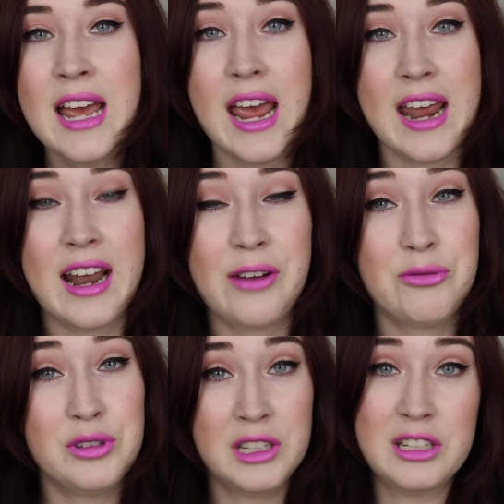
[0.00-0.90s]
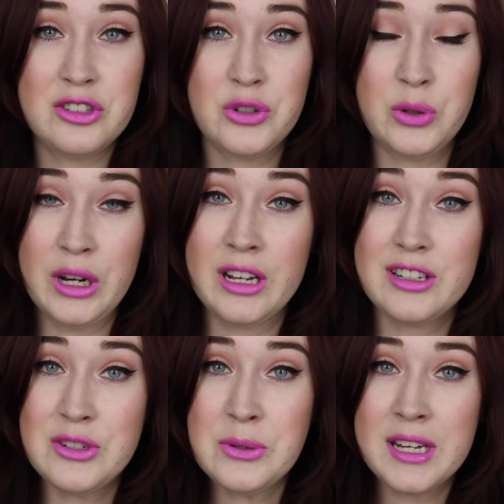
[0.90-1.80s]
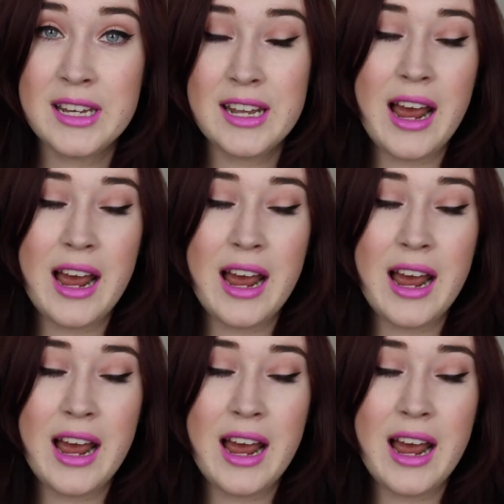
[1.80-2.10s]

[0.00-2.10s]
and I really enjoyed doing it.